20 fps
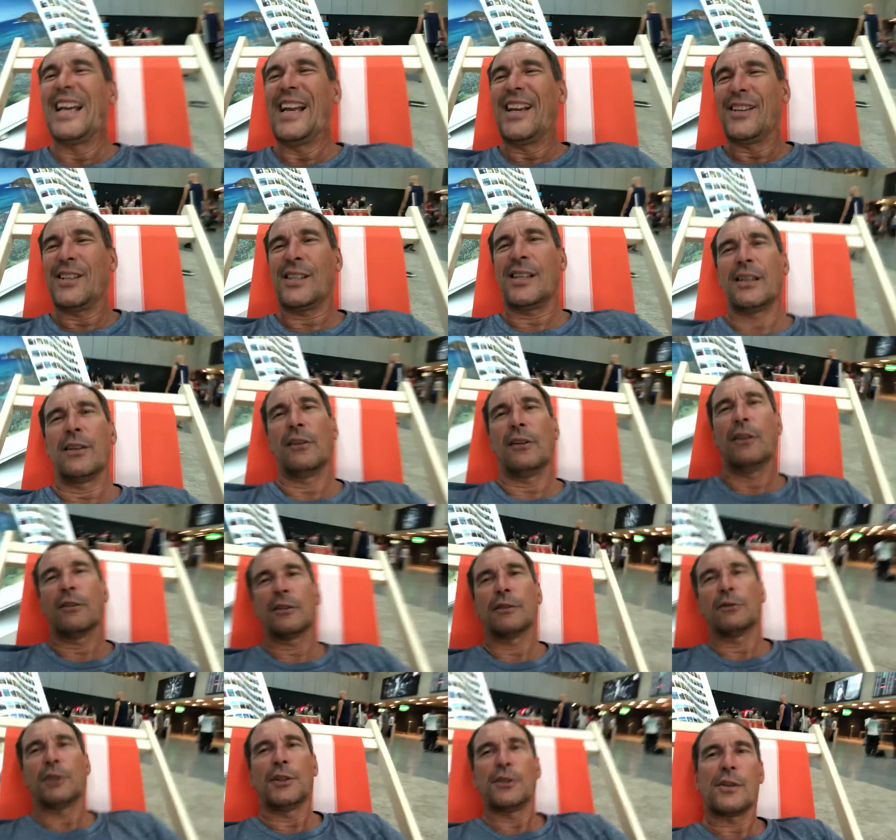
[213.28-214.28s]
See you along
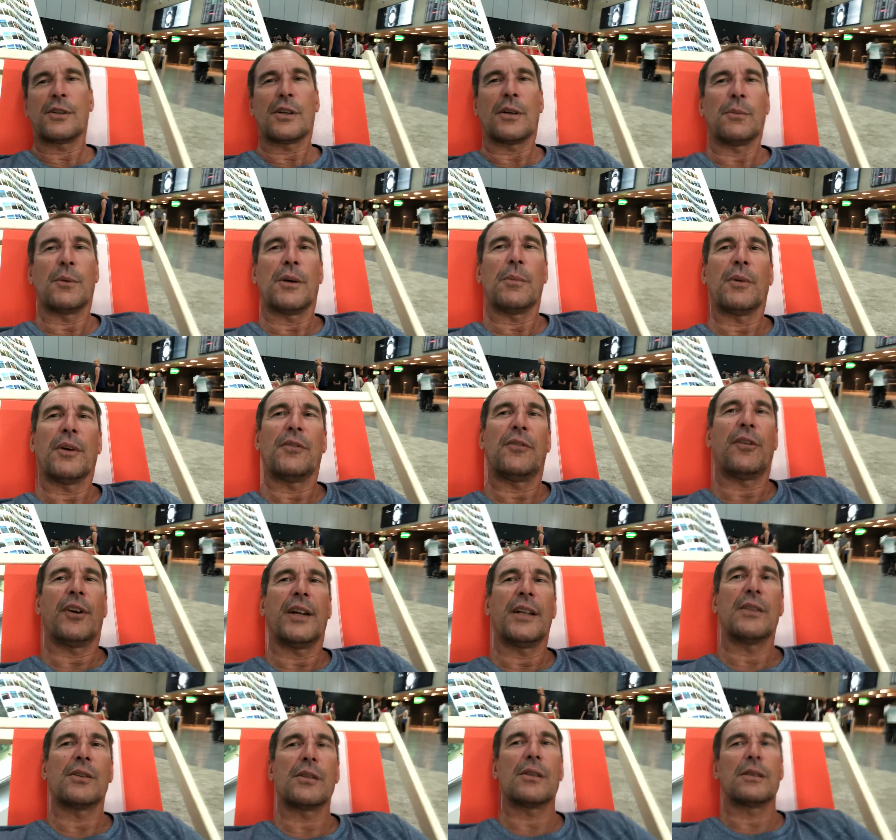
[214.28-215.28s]
the road somewhere, my
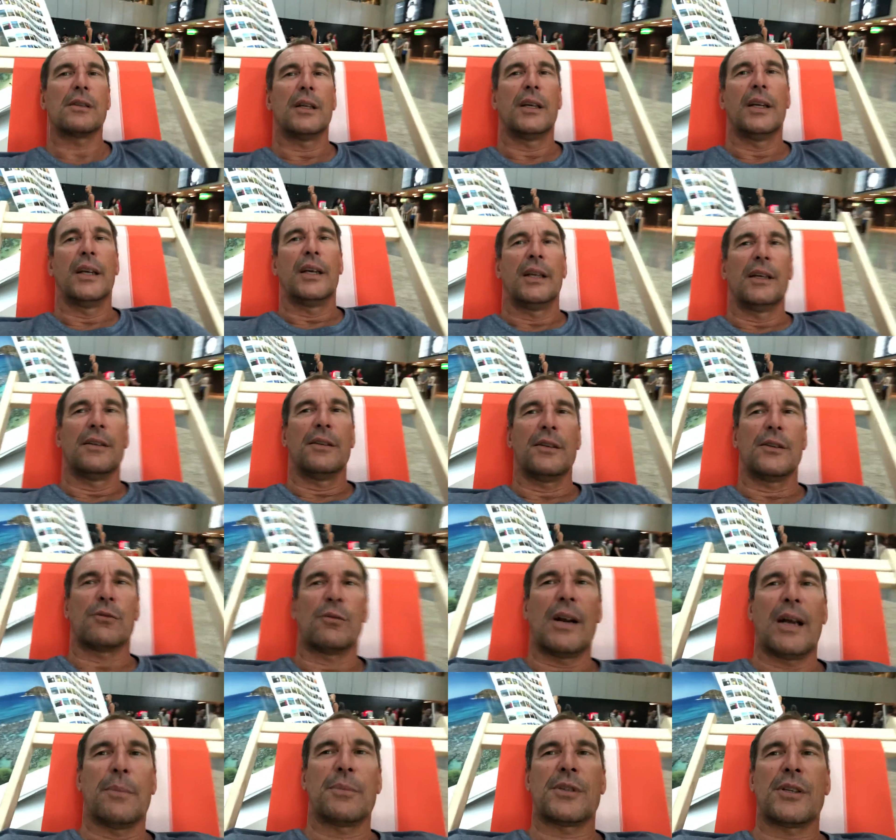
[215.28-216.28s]
friends. This
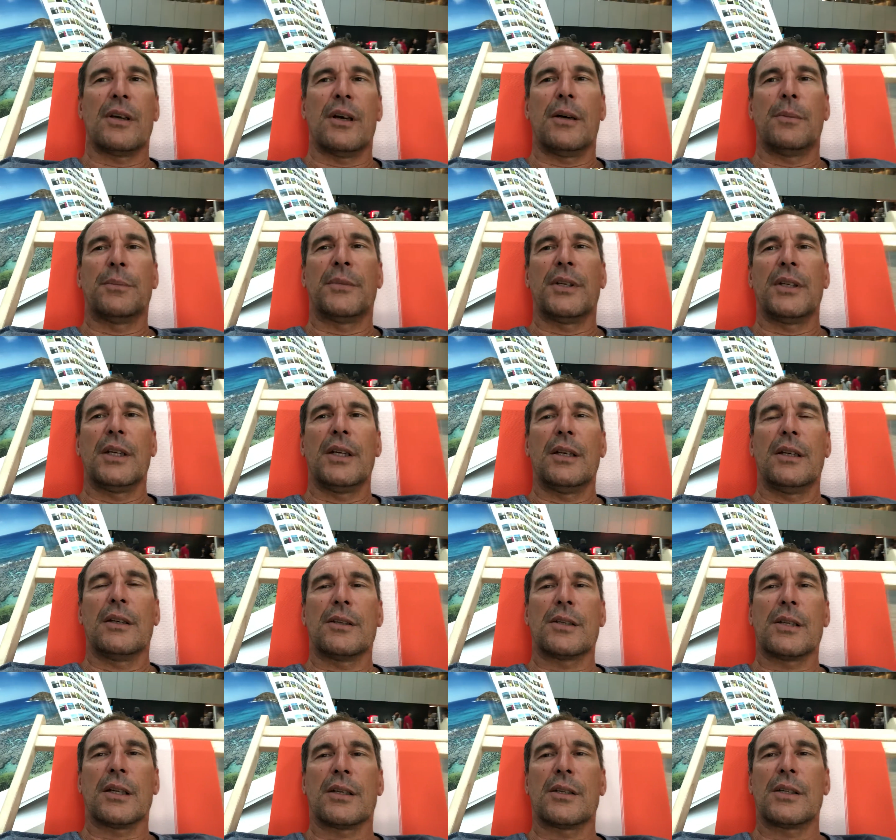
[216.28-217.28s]
wraps up the
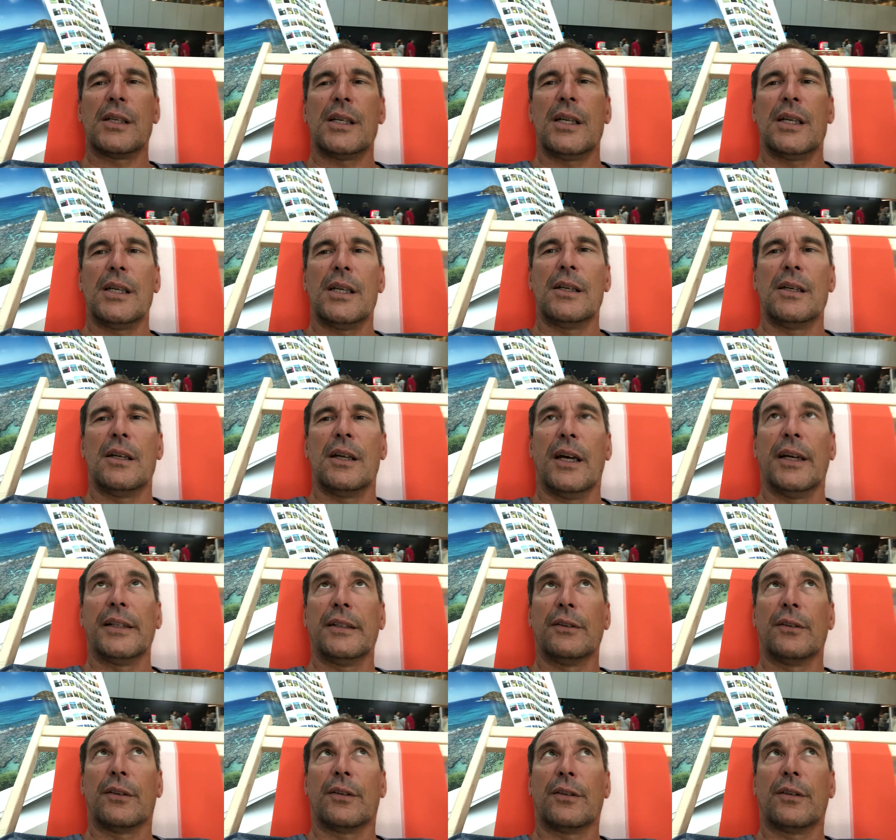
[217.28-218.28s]

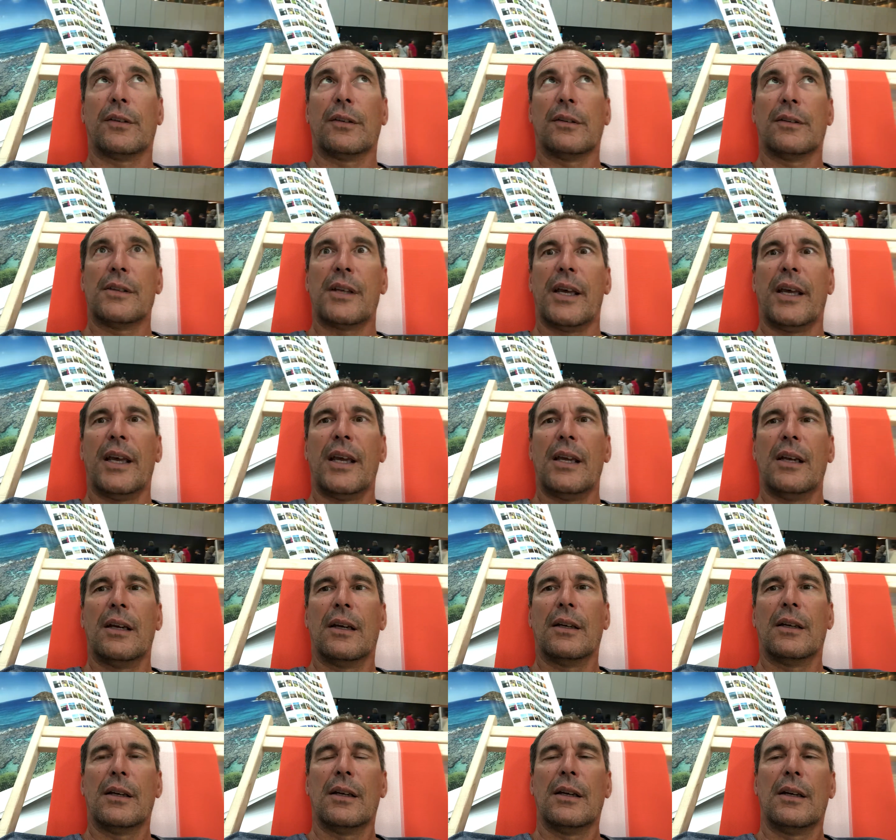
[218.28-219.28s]
69th day
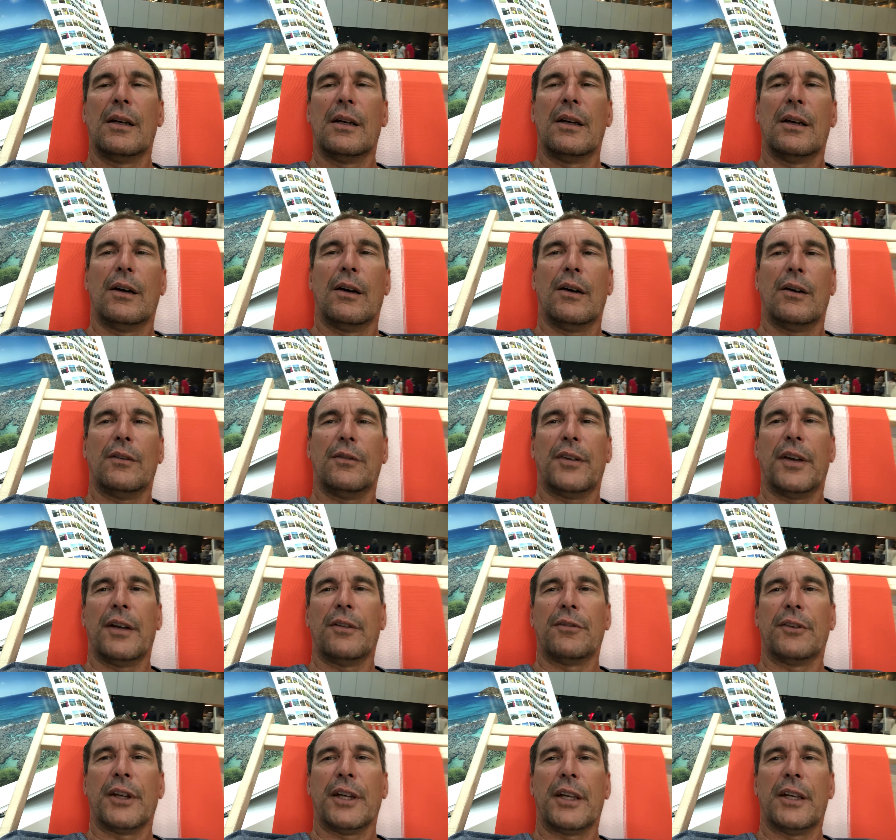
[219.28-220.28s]
of
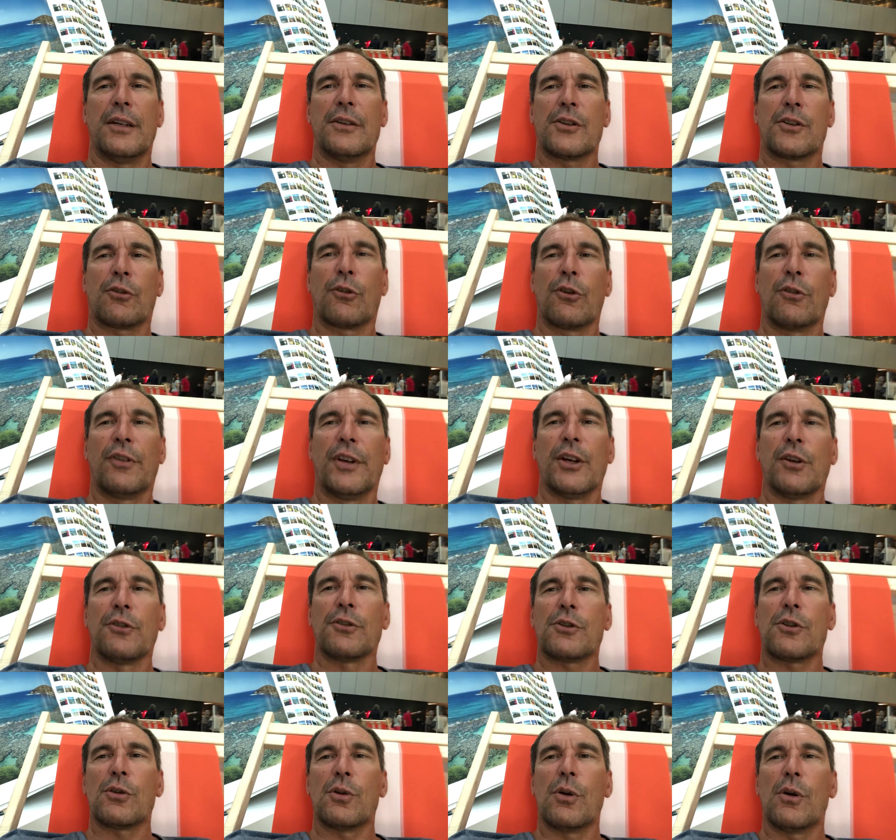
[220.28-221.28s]
Every Kid is Groovy on
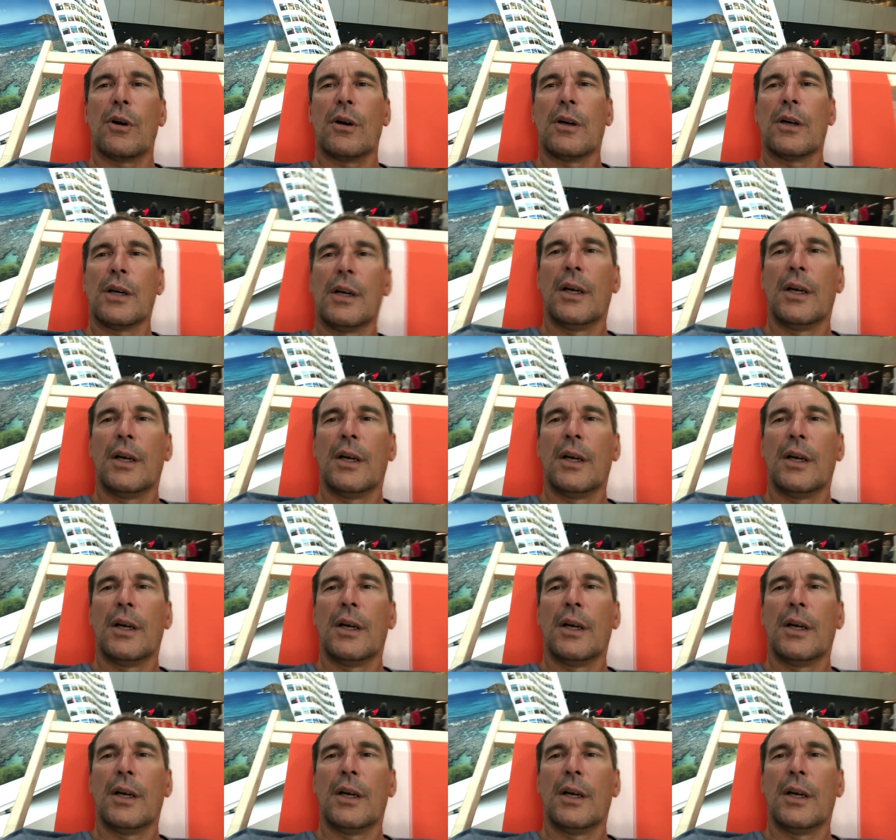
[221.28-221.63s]
tour.